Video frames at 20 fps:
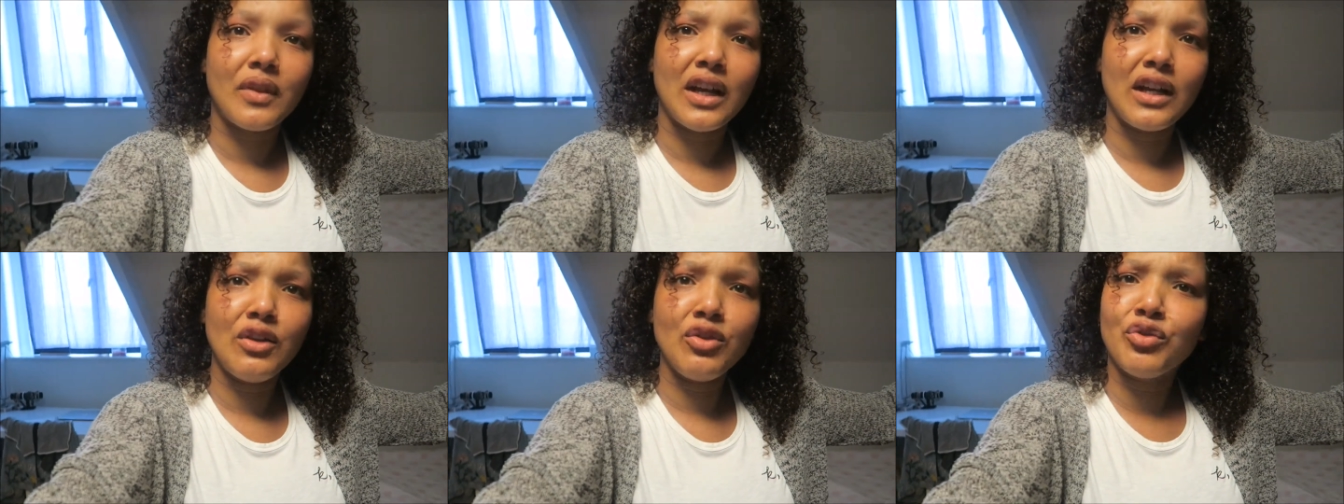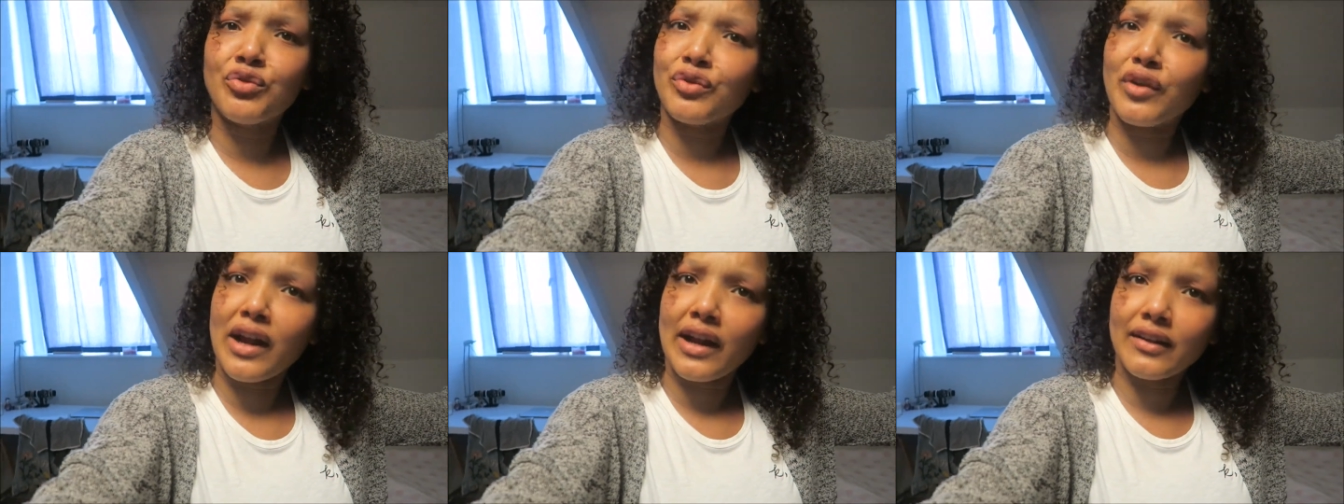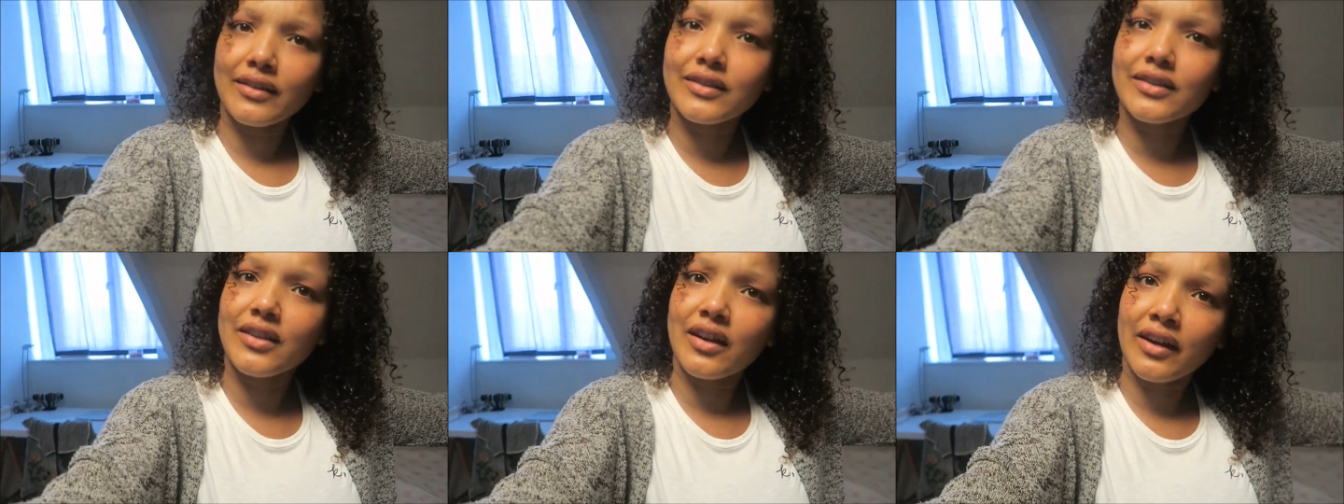I look
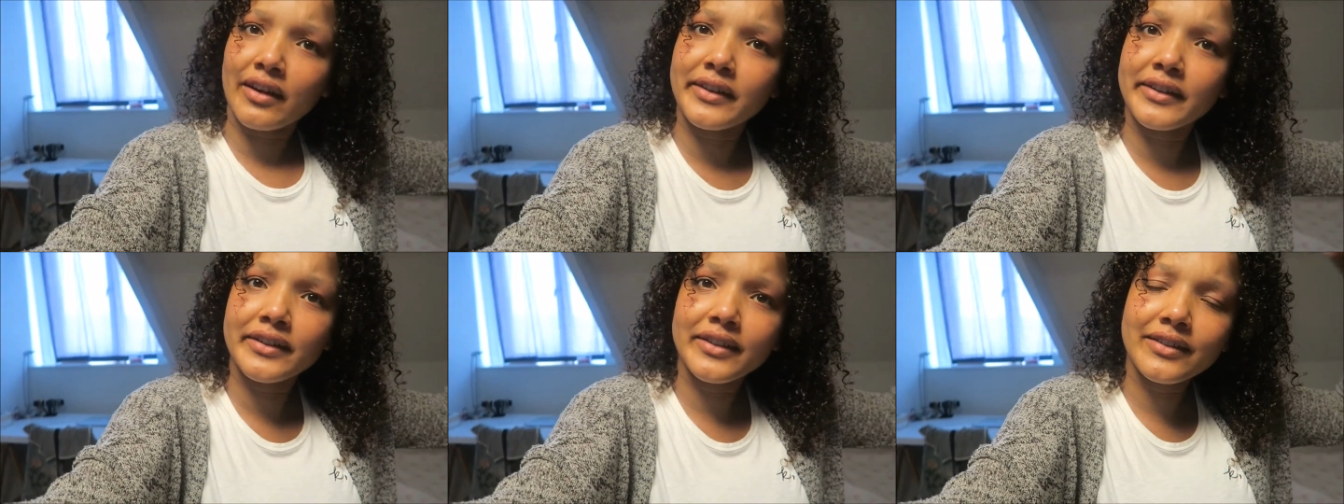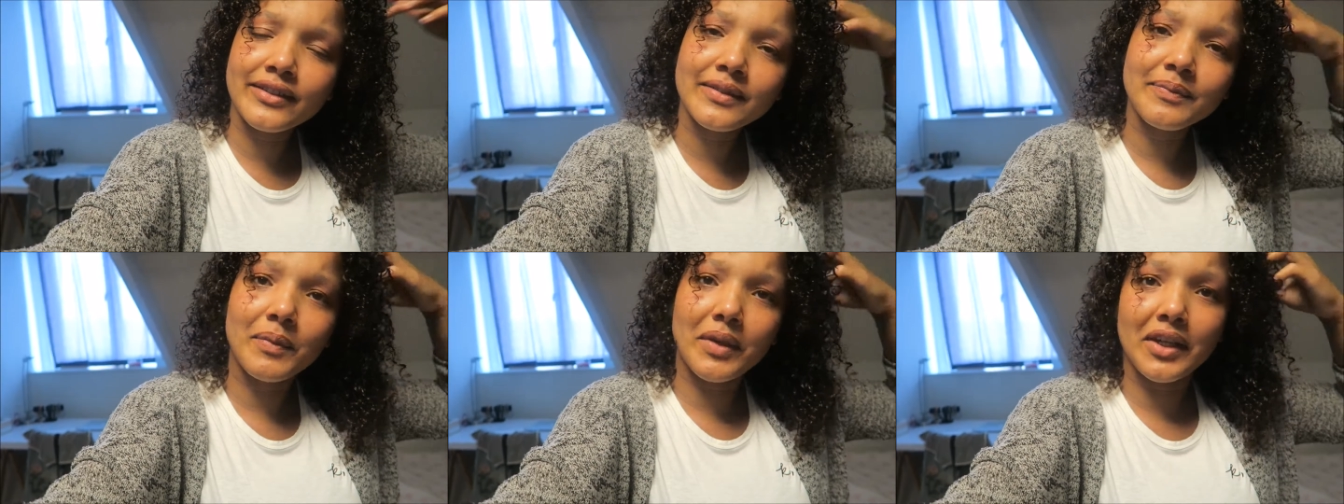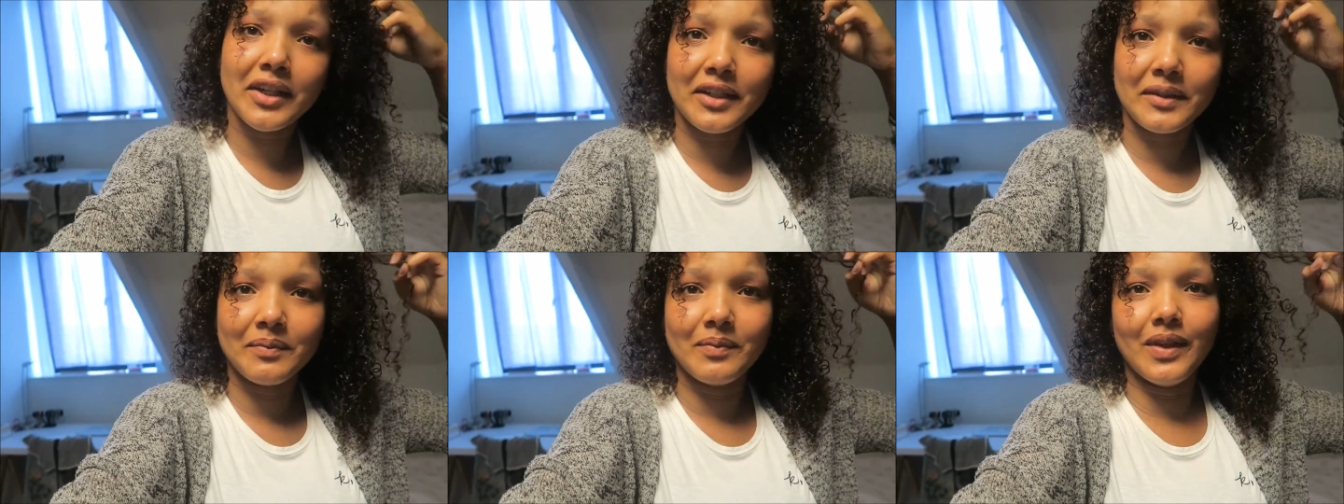rather tired.
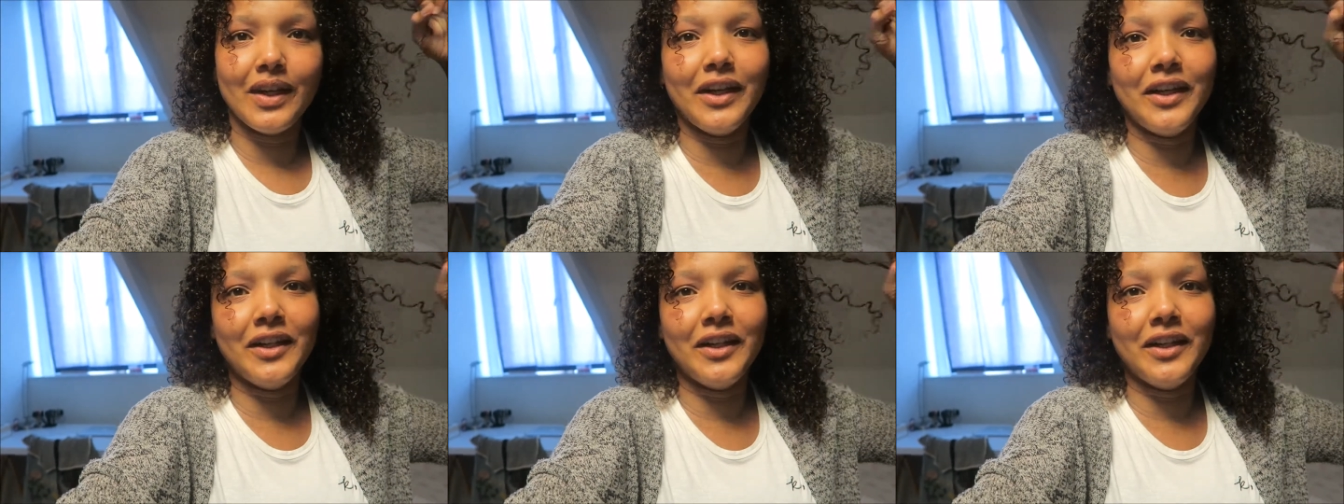Um,